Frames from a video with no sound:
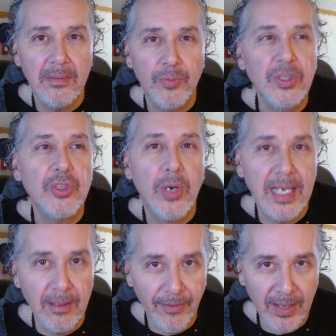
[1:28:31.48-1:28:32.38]
We
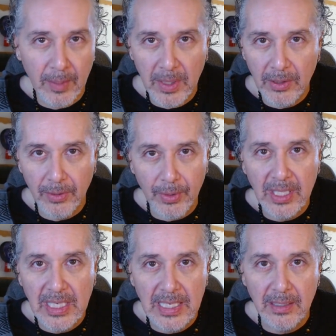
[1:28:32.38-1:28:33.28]
tried to fit them in
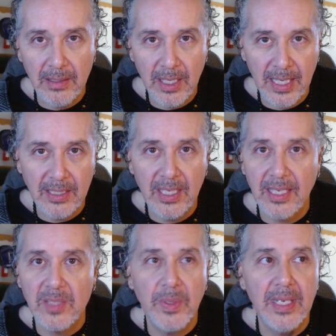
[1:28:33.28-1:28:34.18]
3D
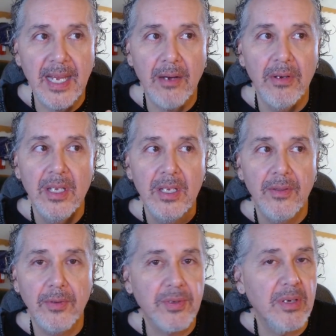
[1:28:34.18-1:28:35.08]
context, but now
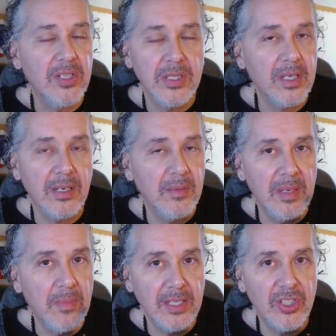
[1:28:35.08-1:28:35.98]
those questions are going to be
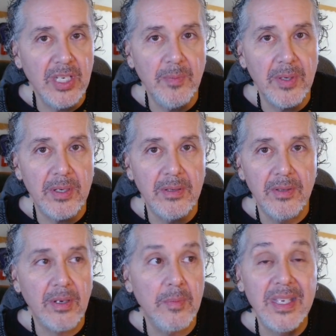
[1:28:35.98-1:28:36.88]
much deeper.
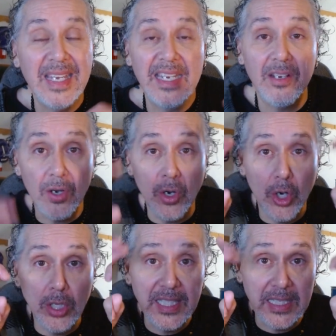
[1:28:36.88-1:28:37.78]
They're going to be getting
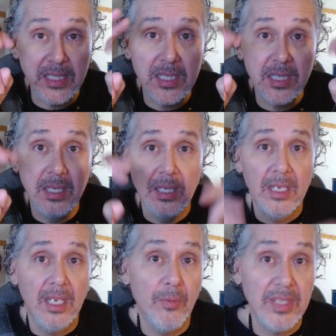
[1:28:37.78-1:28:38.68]
callings.
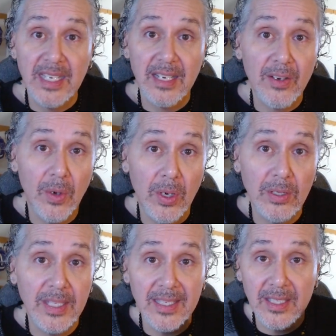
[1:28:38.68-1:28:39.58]
And when they get
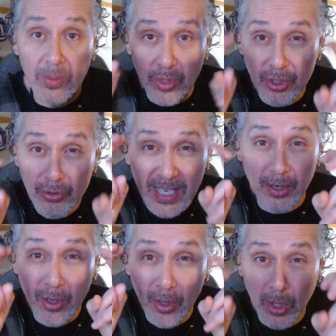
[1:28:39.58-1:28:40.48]
callings, when you get a
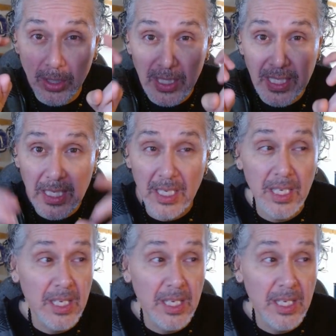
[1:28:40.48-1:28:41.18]
calling,